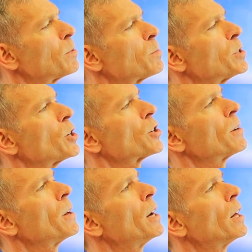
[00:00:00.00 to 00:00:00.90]
this
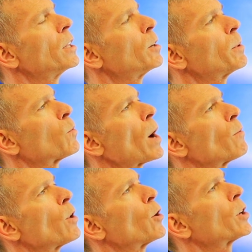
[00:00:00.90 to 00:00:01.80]
position, a little bit of
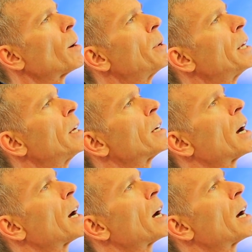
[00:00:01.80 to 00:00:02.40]
right rudder coming in to